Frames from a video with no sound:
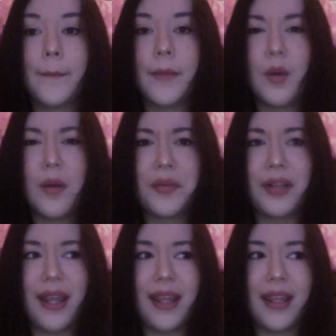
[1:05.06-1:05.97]
while
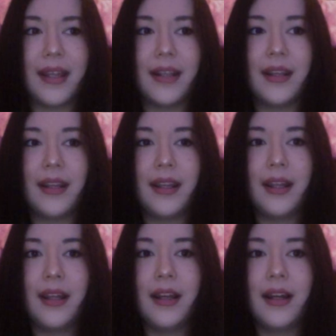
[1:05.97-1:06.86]
playing it,
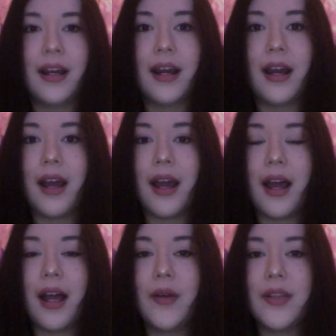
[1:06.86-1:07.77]

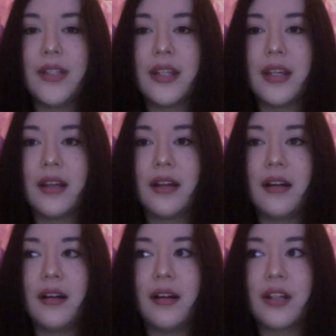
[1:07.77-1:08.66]
I was thinking,
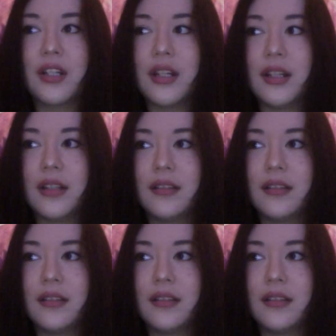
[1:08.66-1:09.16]
oh shit,